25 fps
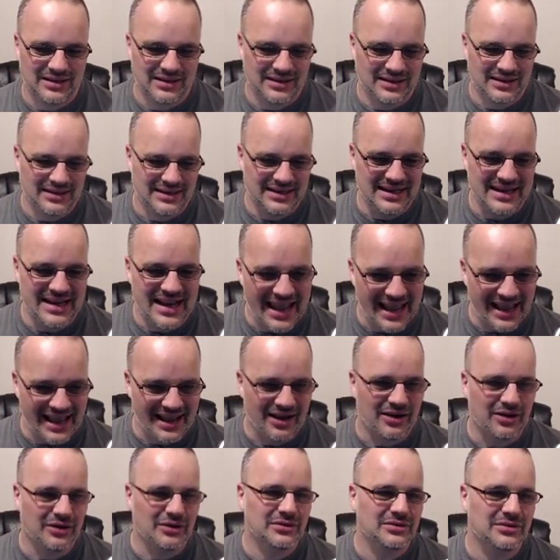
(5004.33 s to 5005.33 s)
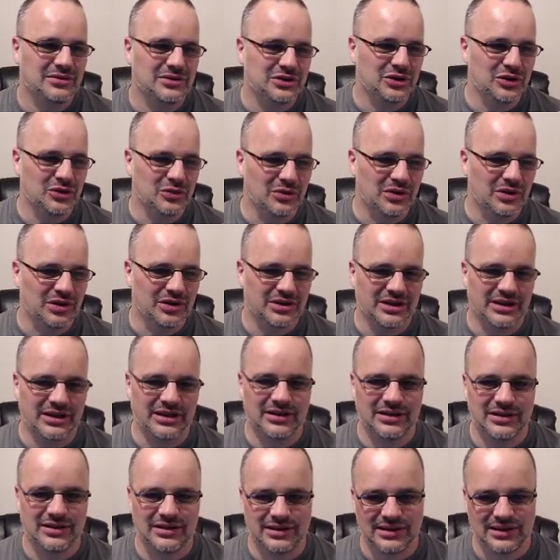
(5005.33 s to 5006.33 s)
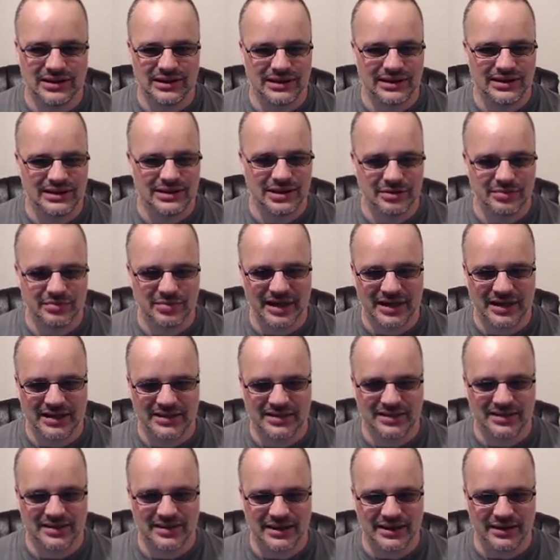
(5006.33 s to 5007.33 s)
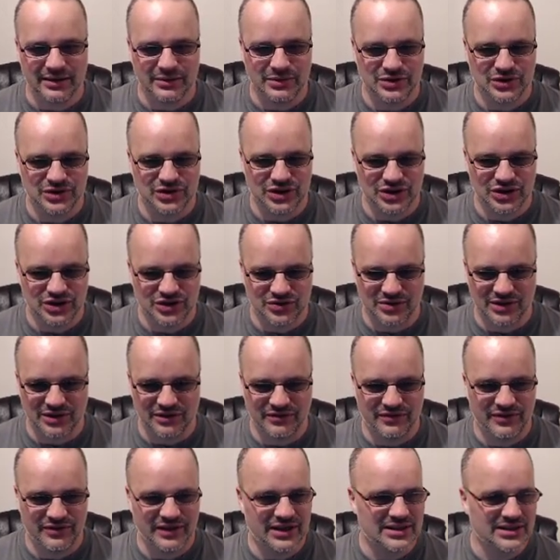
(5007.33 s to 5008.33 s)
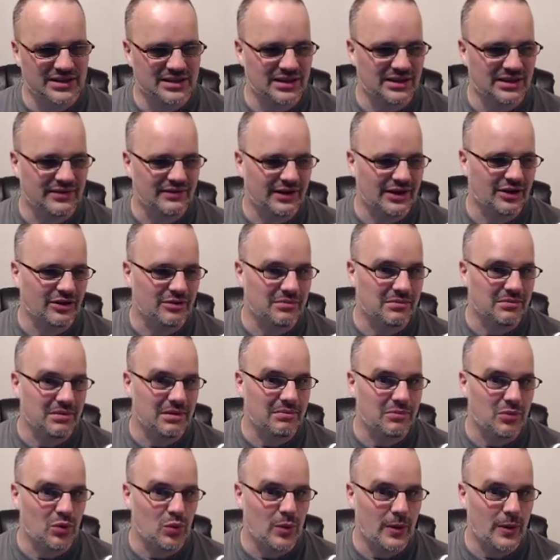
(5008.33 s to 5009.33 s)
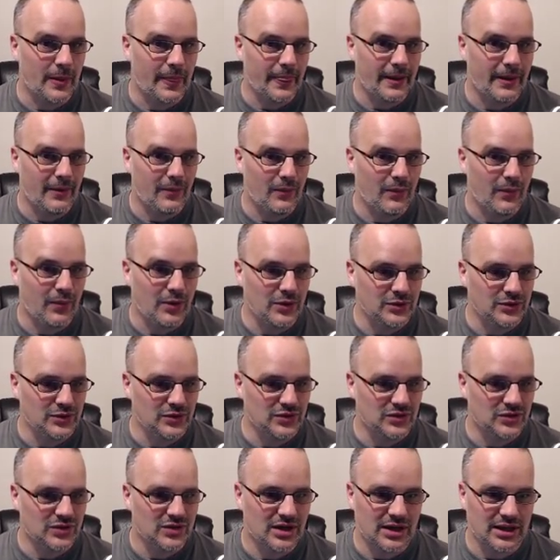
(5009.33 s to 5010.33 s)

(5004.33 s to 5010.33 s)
Now, you're working. I need to go back to the thing I was just trying to fix, if I can remember what that was.